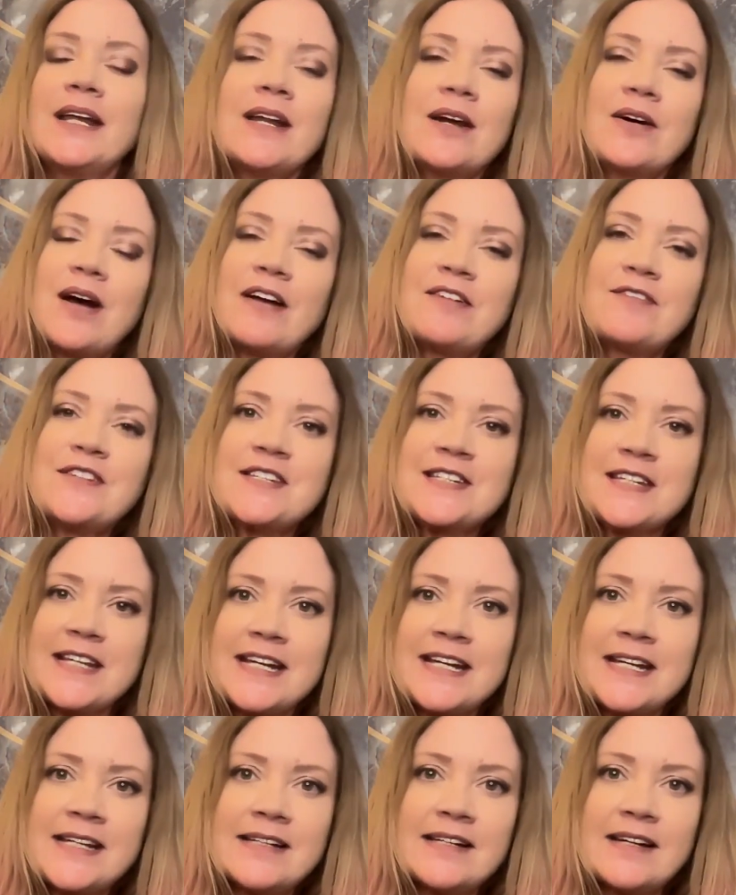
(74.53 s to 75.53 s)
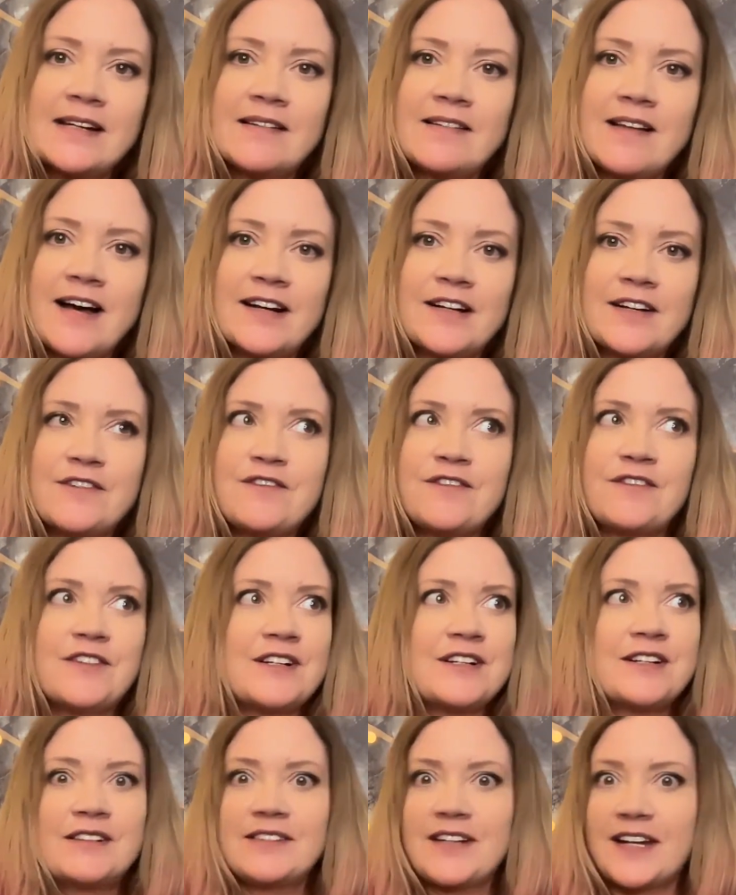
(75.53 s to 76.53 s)
I've seen a lot
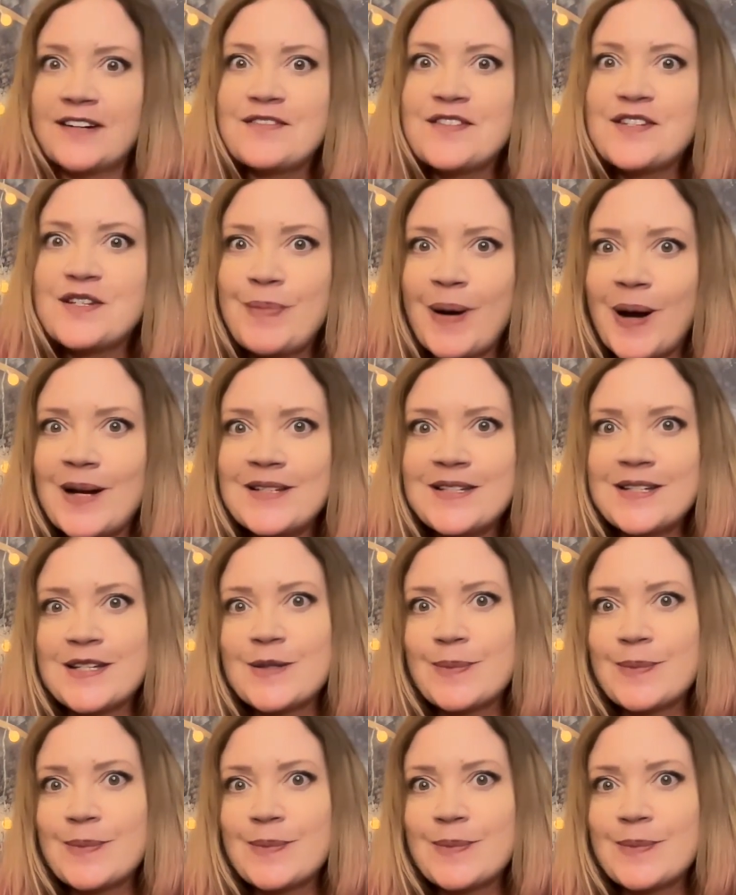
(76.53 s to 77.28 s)
of spots,